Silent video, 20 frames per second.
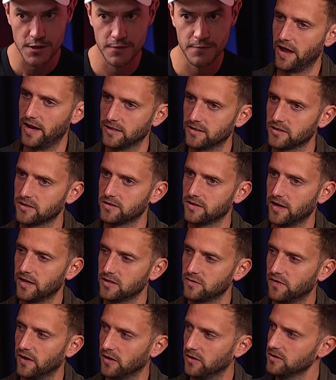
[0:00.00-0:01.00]
Yeah, thanks.
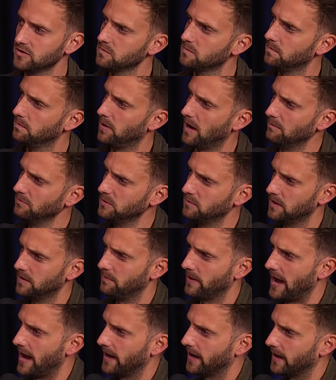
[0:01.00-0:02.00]
Thanks, fellas. Pumped to be
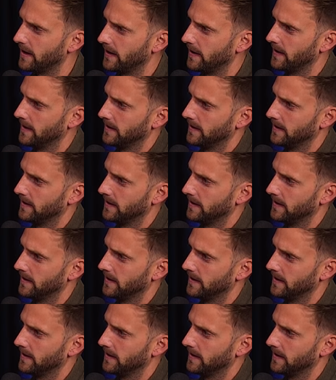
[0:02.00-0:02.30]
back.